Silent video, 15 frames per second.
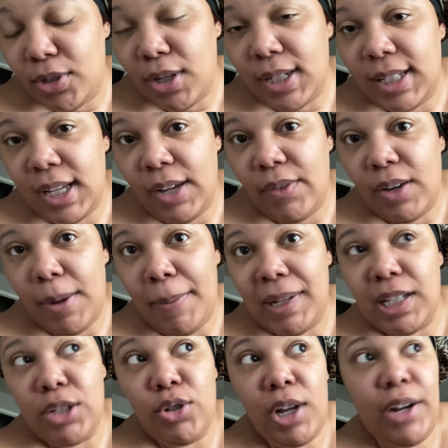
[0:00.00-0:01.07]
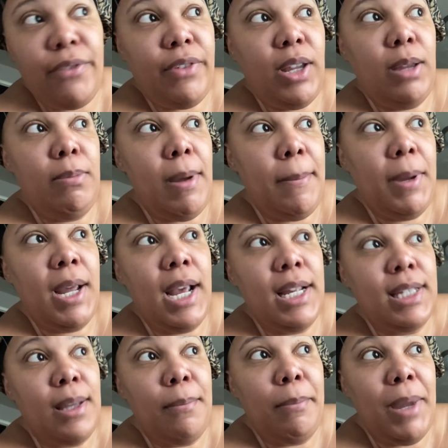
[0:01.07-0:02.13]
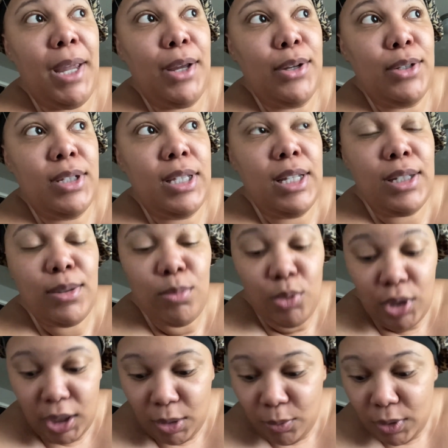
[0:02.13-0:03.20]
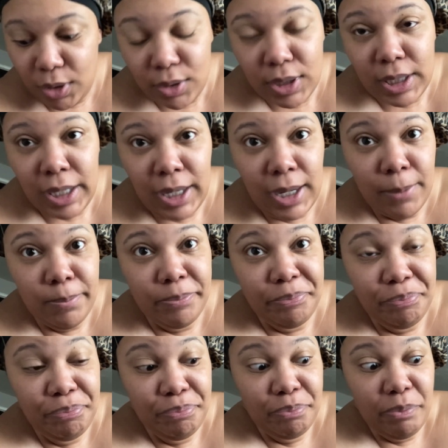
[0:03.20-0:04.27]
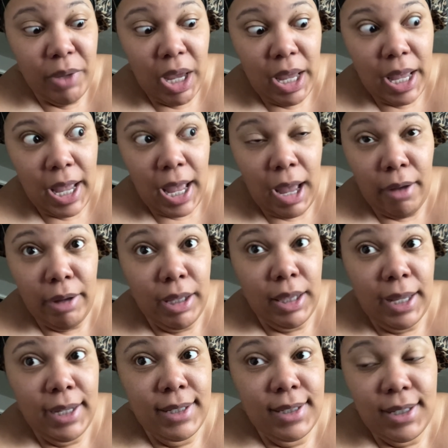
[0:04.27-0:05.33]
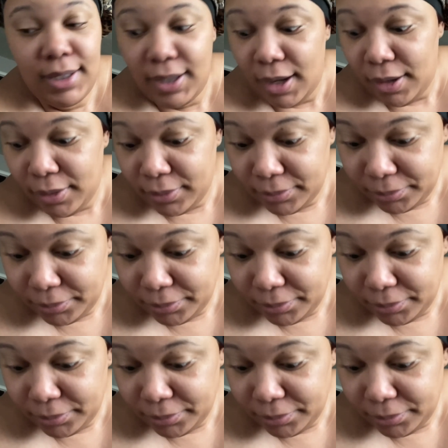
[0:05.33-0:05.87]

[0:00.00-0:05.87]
our teeth, and I'm about to try to feed baby K some mangoes this morning. We're gonna see how he likes it, y'all.